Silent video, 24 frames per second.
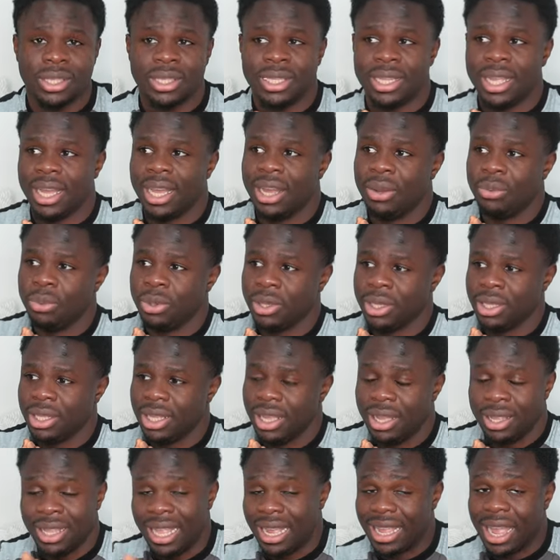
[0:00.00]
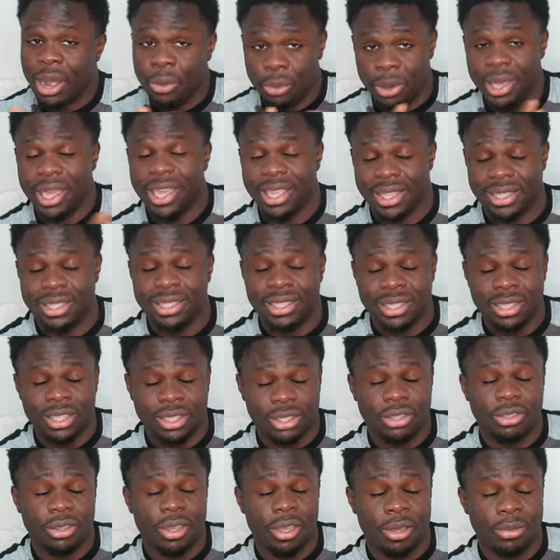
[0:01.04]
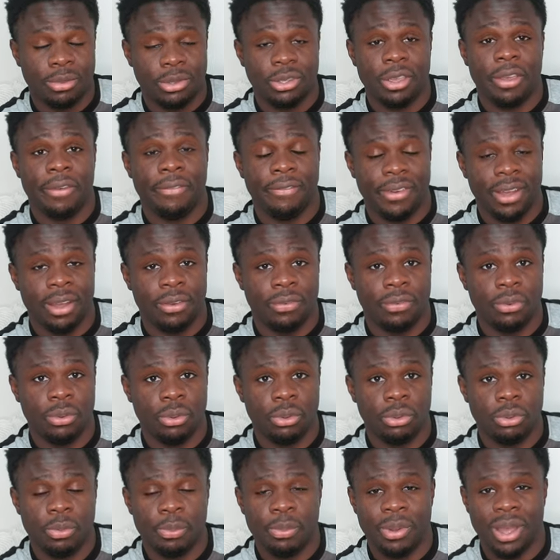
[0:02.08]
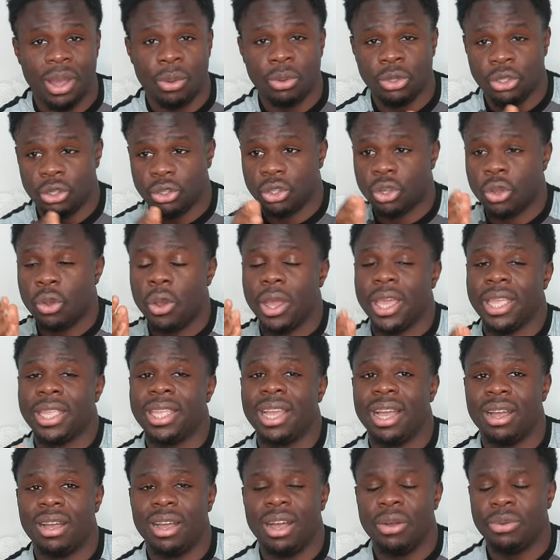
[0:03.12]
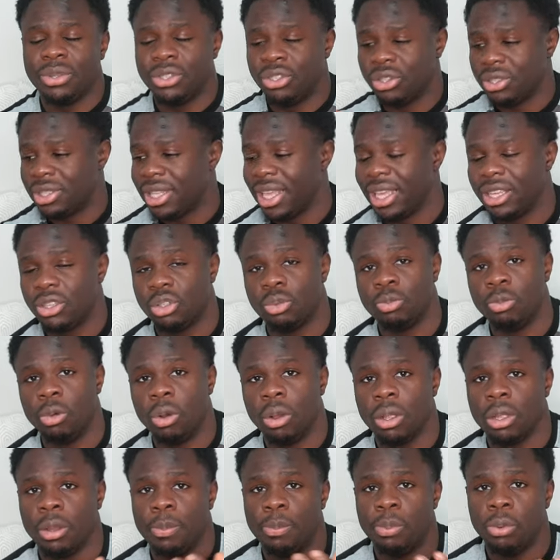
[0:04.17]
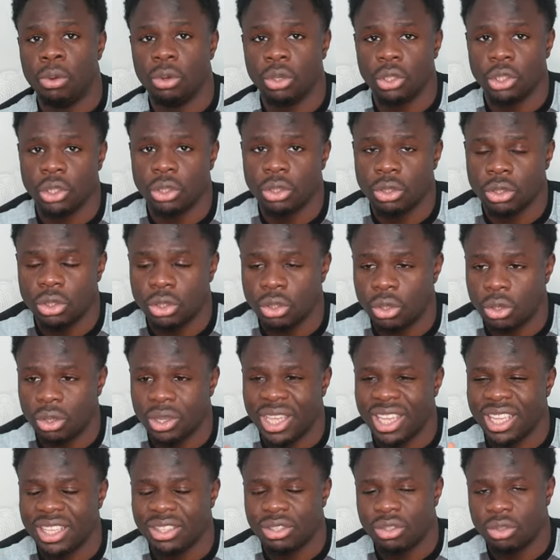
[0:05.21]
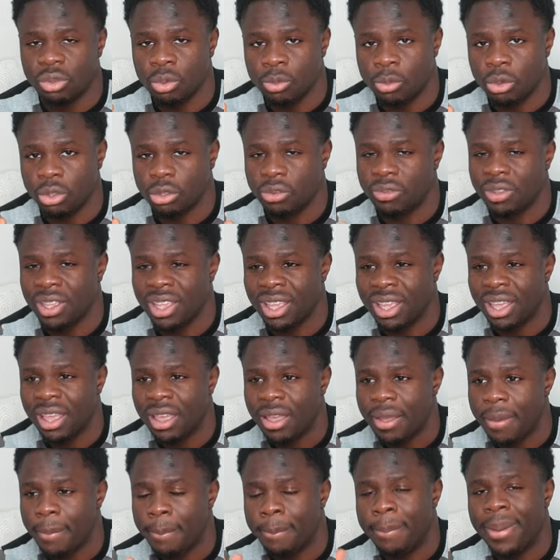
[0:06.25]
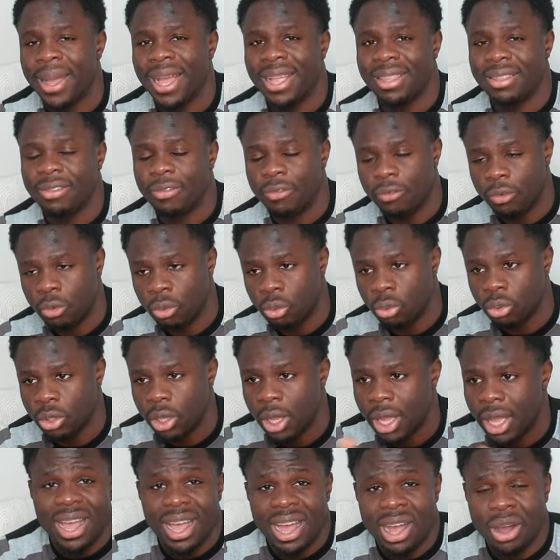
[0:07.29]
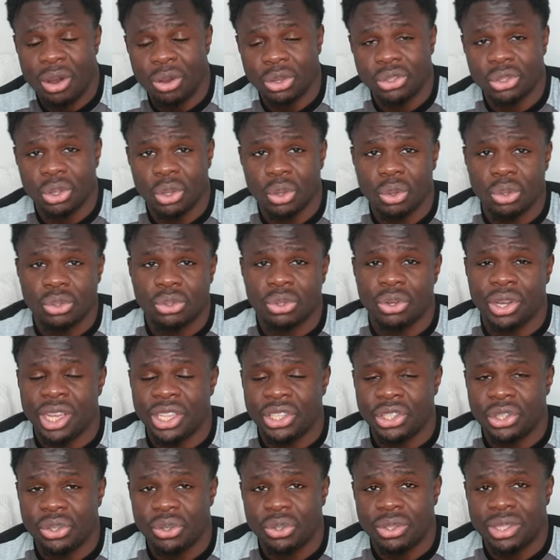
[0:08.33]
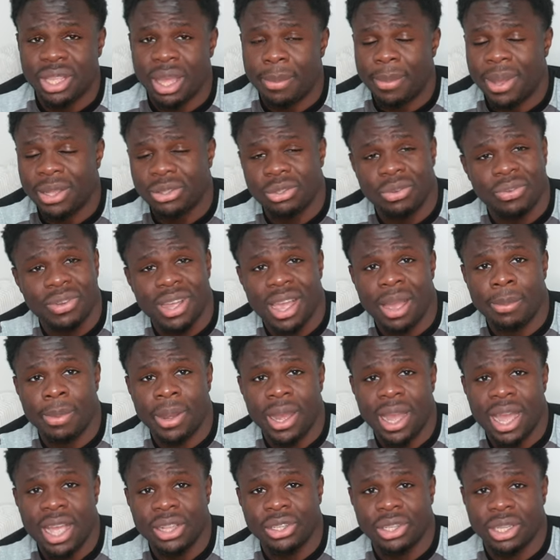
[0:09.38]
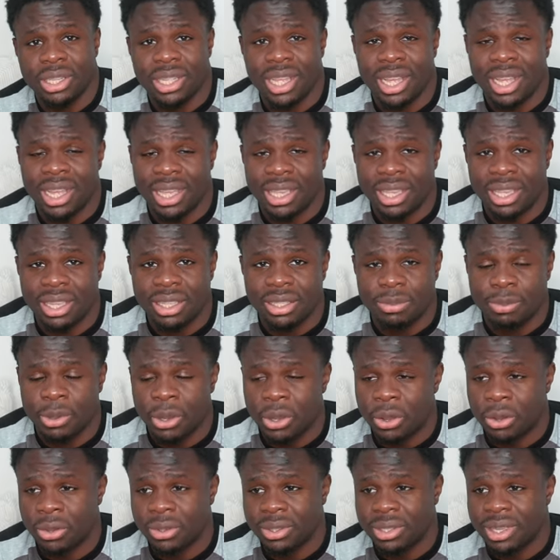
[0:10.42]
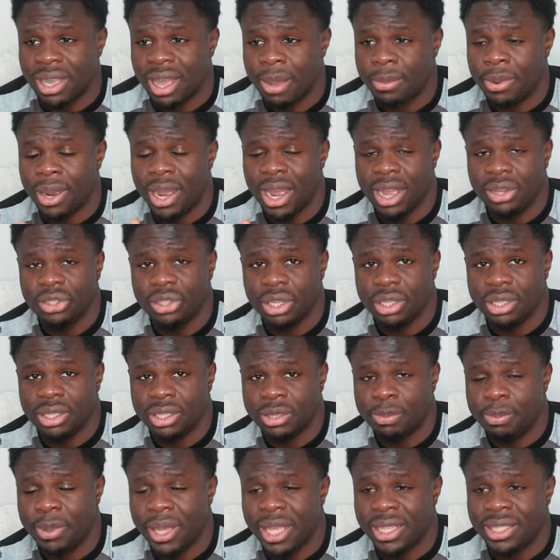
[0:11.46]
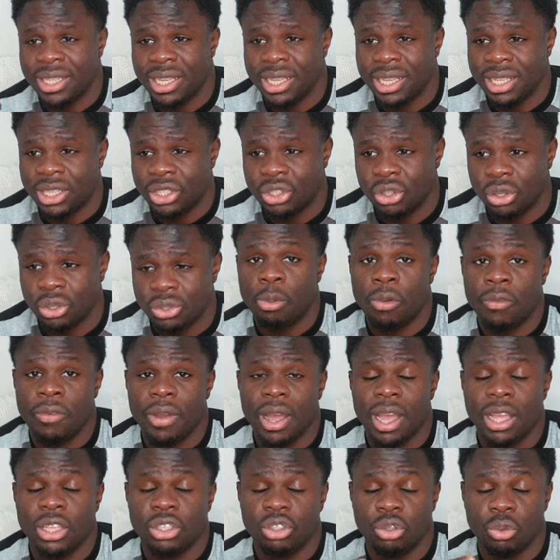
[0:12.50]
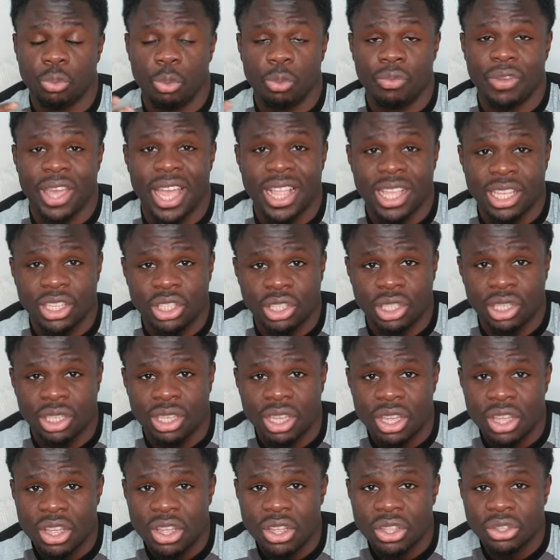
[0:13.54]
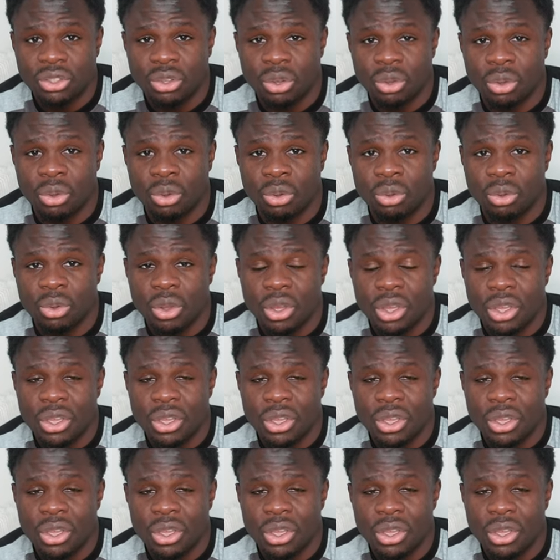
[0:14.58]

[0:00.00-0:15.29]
that will, like I will eat um, certain fat food, but I will just cut it down. I will just take smaller portions, not eating too much of the bad food. I also look to reduce the amount of carbohydrate that I eat because carbohydrate is basically just provide you with energy. So